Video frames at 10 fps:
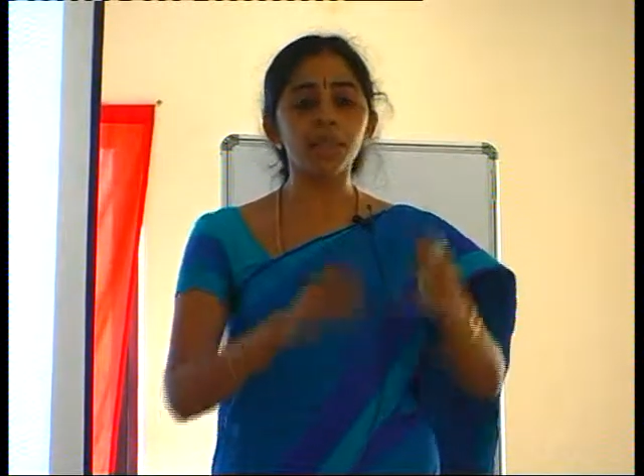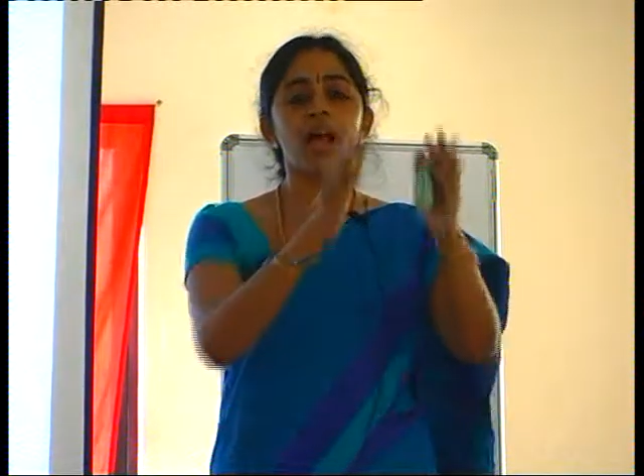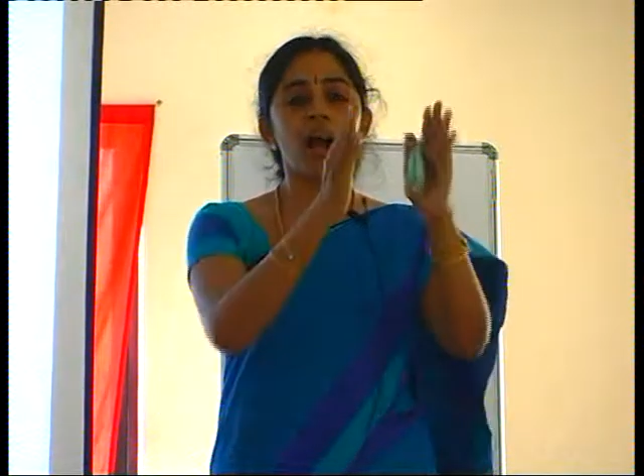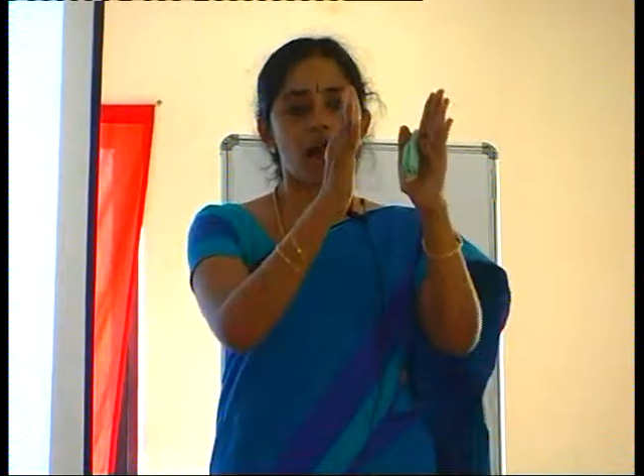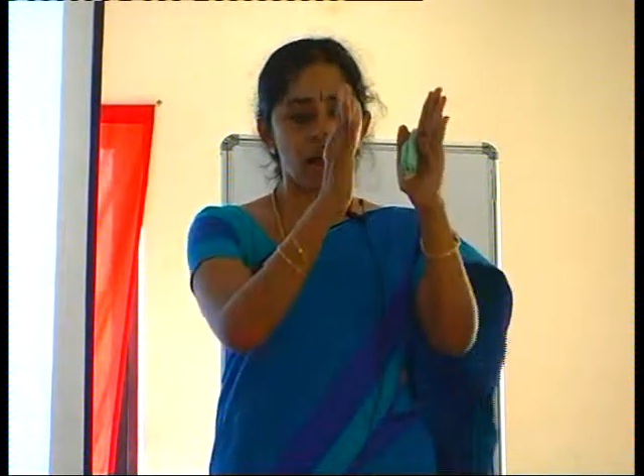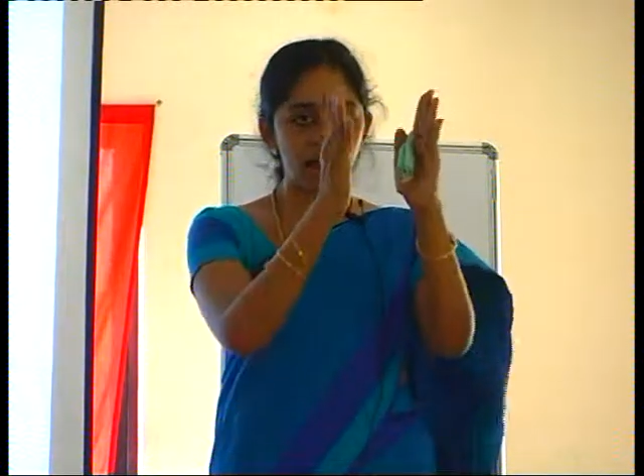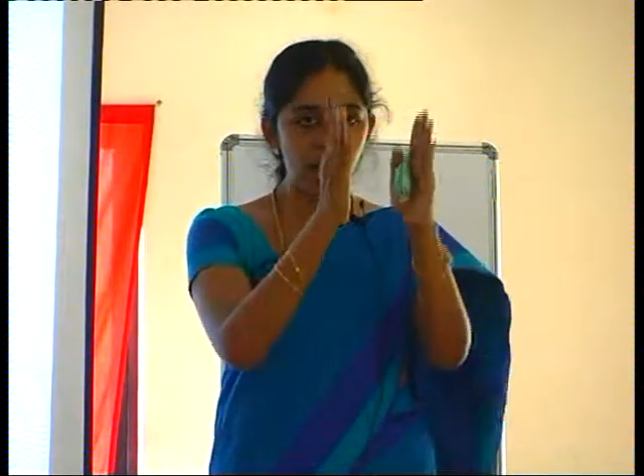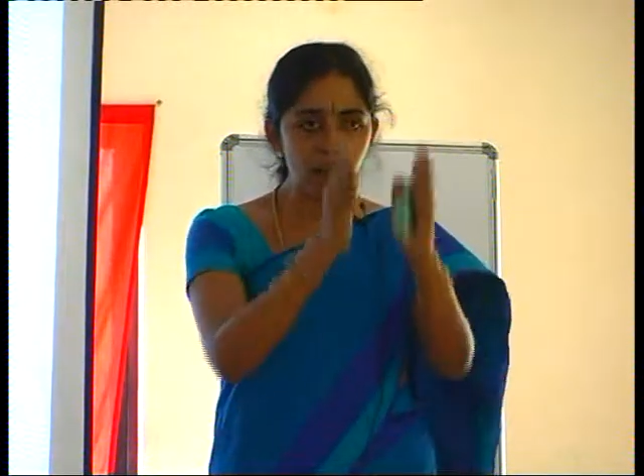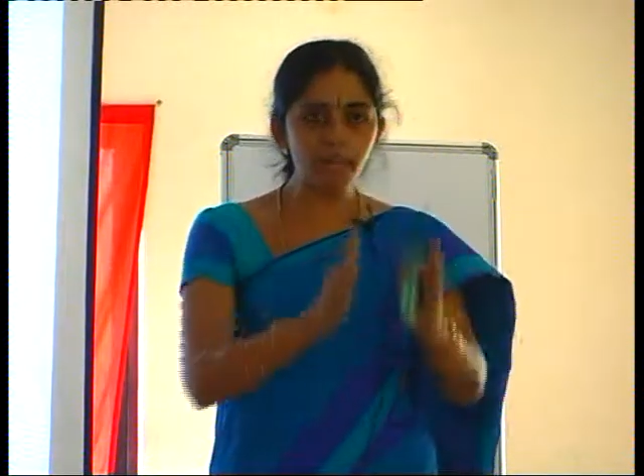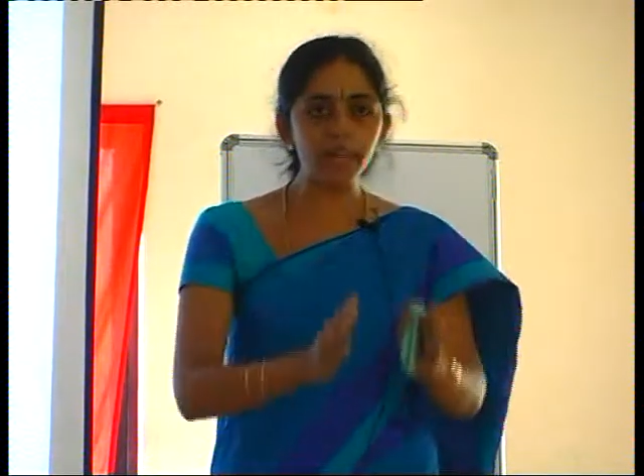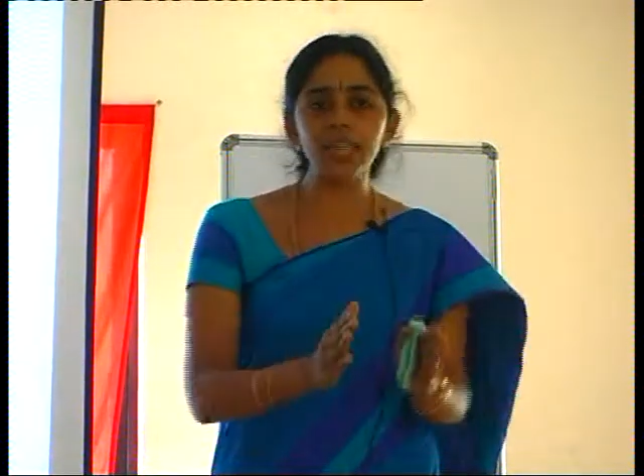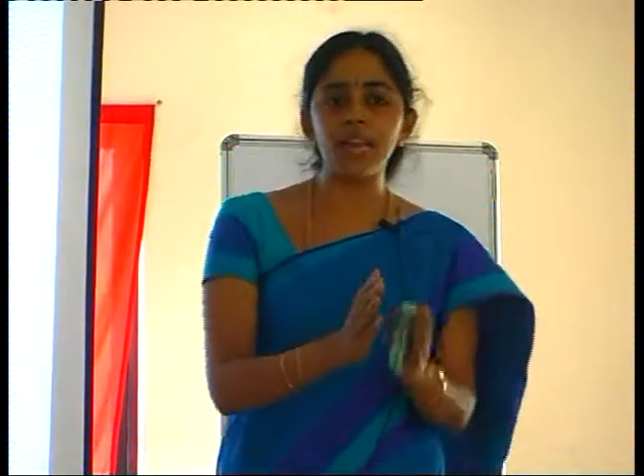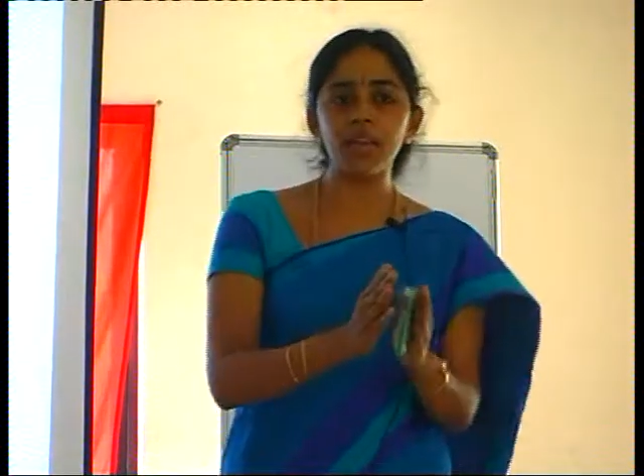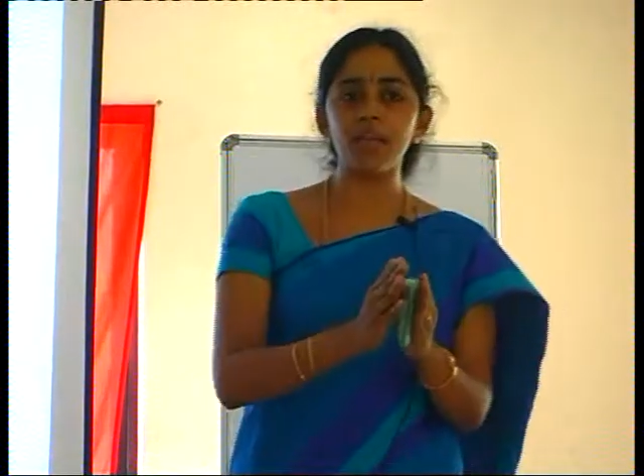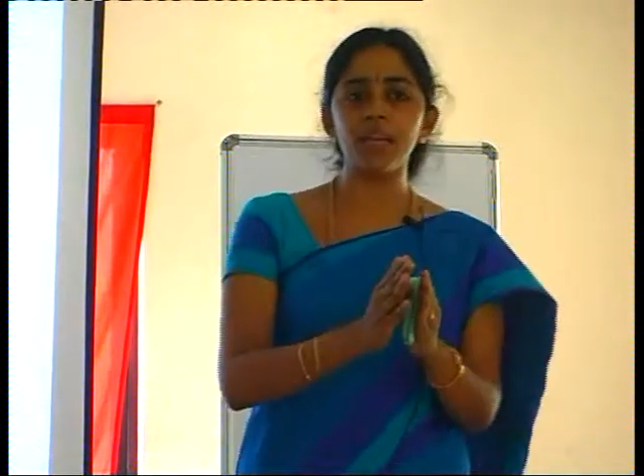I have my
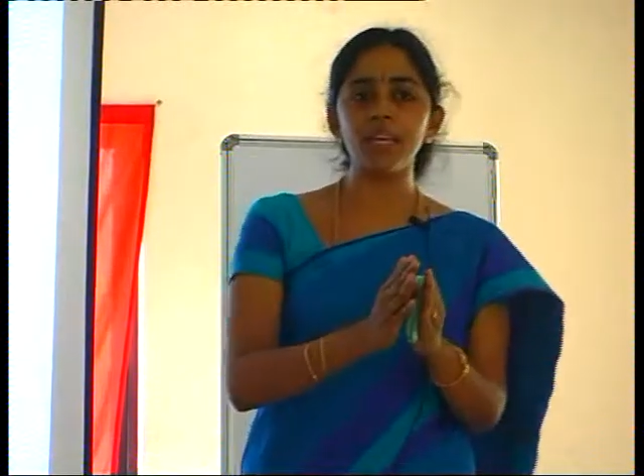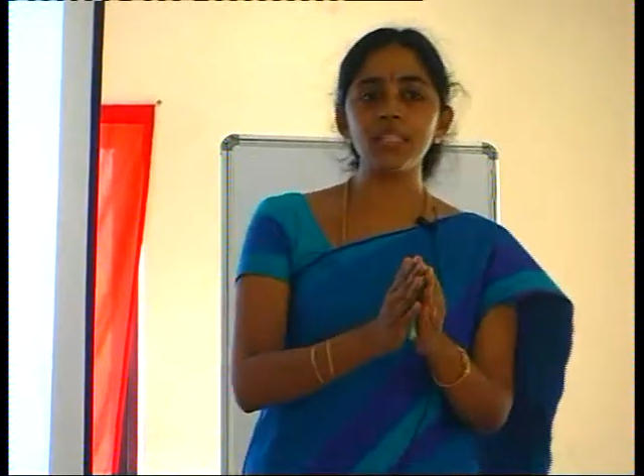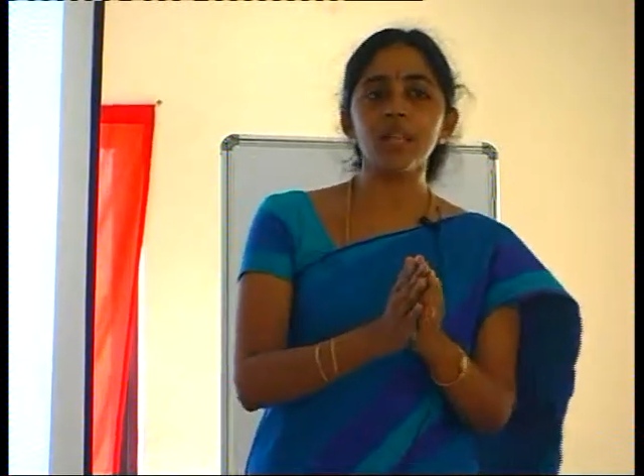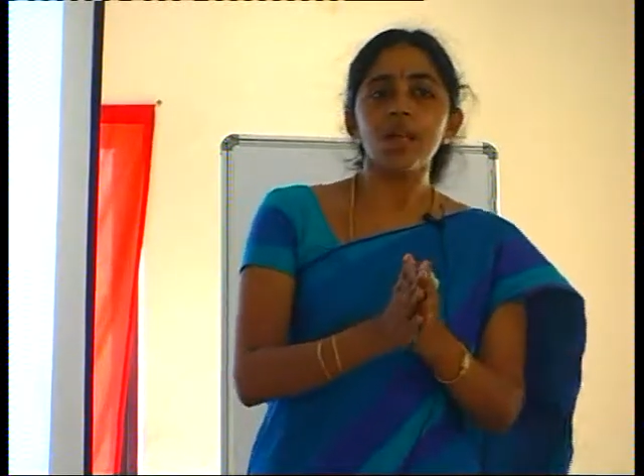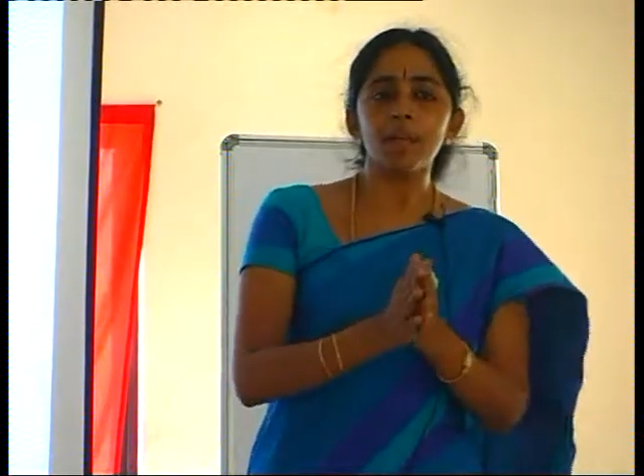database. My